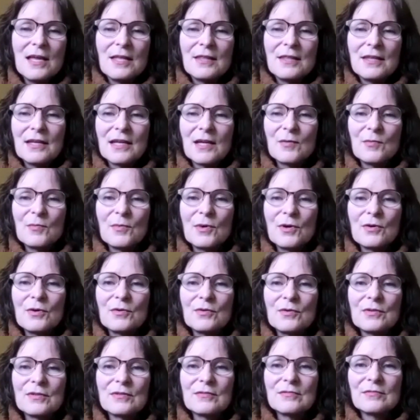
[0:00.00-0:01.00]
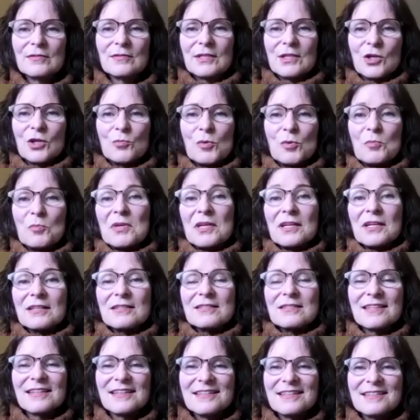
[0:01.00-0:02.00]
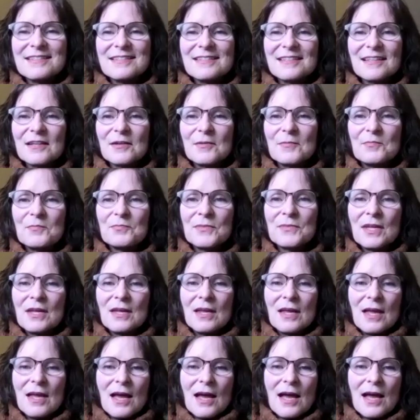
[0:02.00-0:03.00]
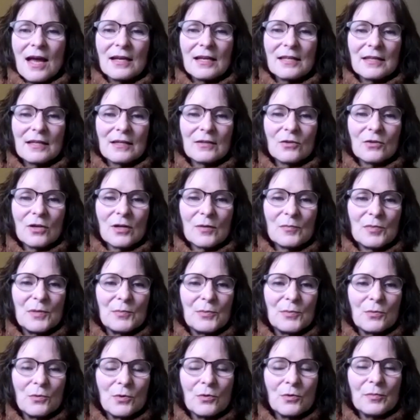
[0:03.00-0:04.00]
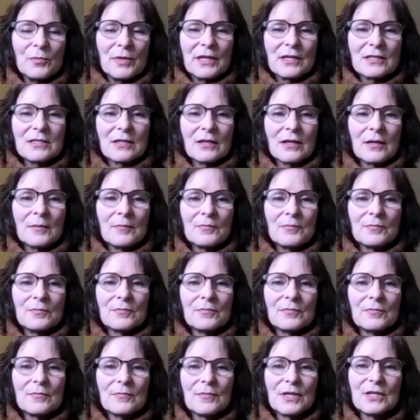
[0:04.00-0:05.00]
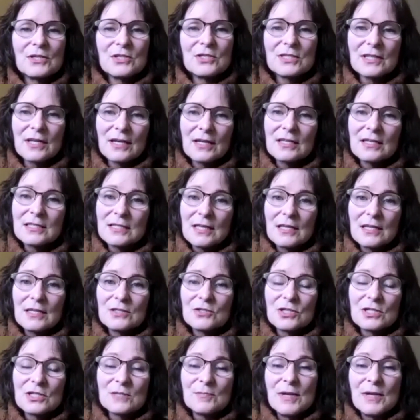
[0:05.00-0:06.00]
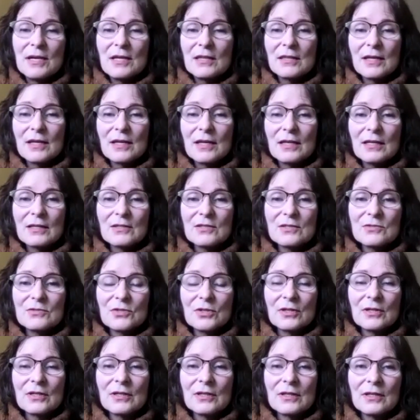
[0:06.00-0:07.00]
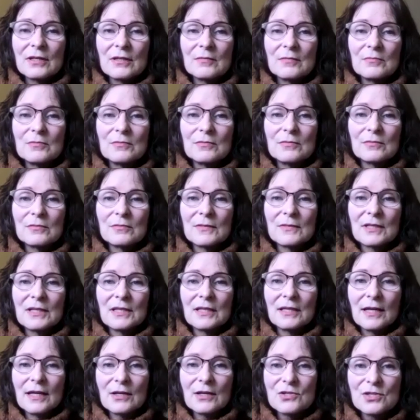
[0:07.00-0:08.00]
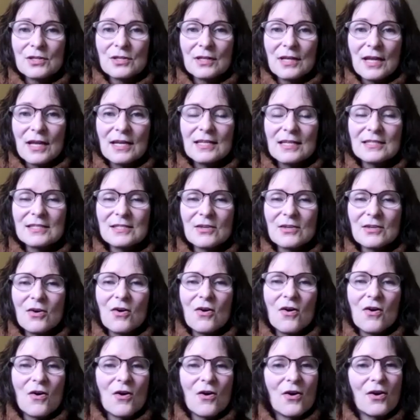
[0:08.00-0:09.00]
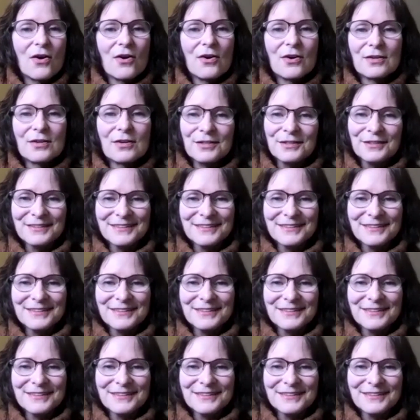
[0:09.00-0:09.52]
thing about human beings. And I think a lot of people will make time, but you just got just making that extra connection, and it's hard